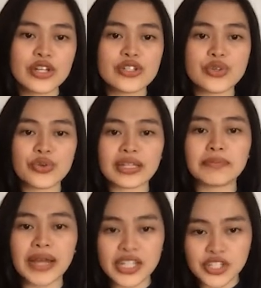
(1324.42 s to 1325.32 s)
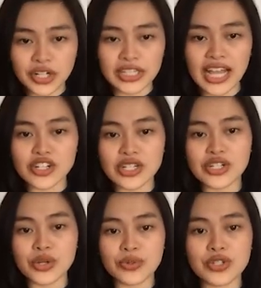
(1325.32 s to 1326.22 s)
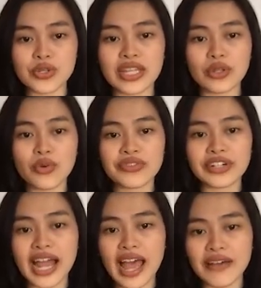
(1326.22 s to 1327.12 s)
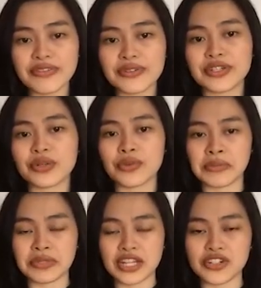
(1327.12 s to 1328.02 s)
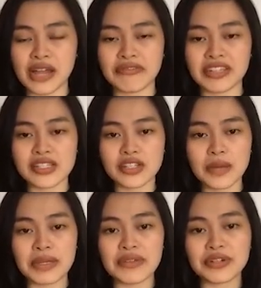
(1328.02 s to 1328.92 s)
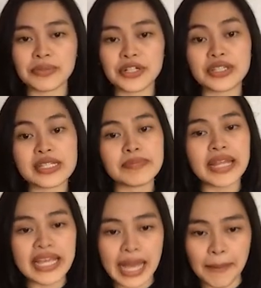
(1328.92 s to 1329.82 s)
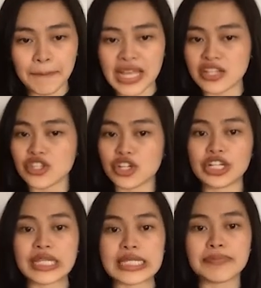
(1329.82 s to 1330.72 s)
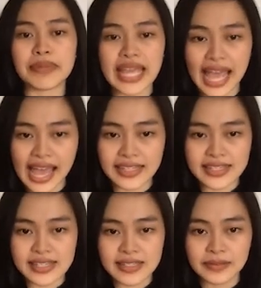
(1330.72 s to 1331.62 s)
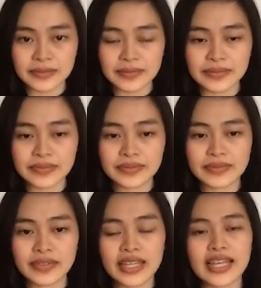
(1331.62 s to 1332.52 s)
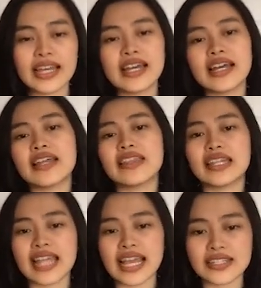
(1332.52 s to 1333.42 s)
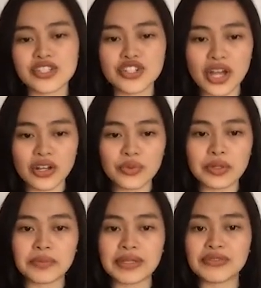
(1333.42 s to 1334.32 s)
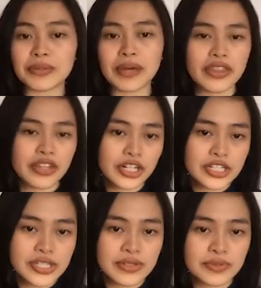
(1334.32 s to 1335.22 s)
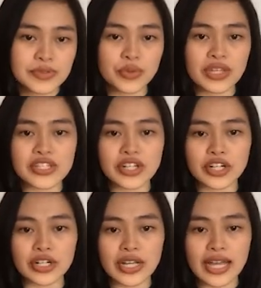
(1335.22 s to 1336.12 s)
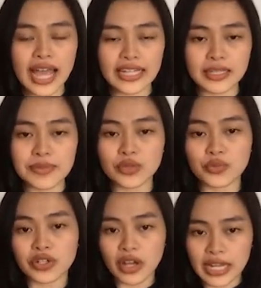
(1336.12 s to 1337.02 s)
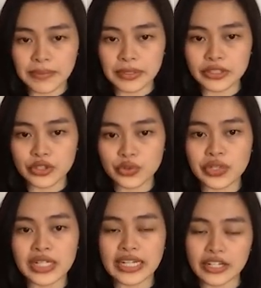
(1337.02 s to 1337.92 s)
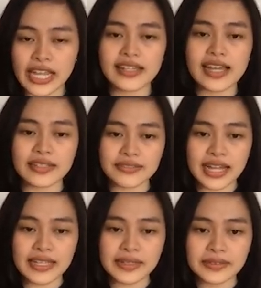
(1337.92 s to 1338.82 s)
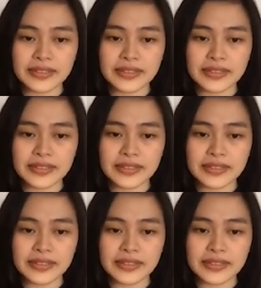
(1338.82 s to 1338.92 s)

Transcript: So that pie chart actually shows you that over half of your website traffic is coming from your display campaigns or your display ads. The next chunk will be from others. So these are items that we're not able to clearly identify.